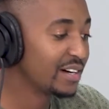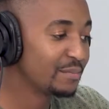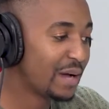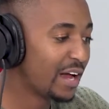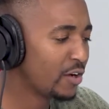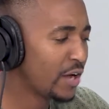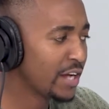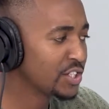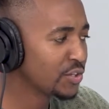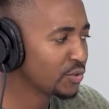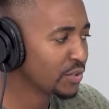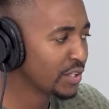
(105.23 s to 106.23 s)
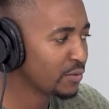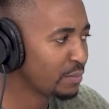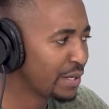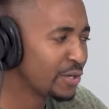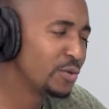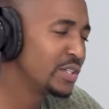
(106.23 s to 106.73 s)
I actually thought there would
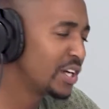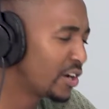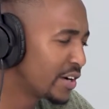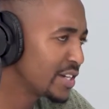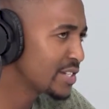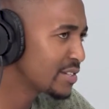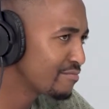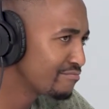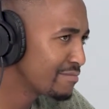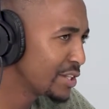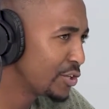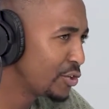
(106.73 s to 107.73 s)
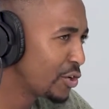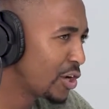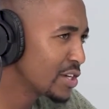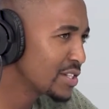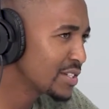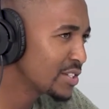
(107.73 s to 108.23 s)
be no DRS in the new
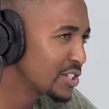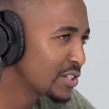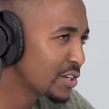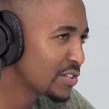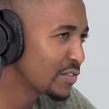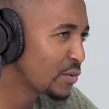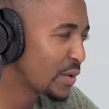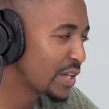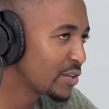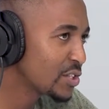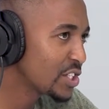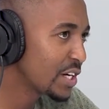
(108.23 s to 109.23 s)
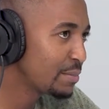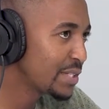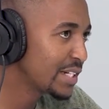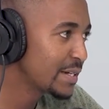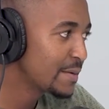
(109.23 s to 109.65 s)
cars just because of the way they were shaped.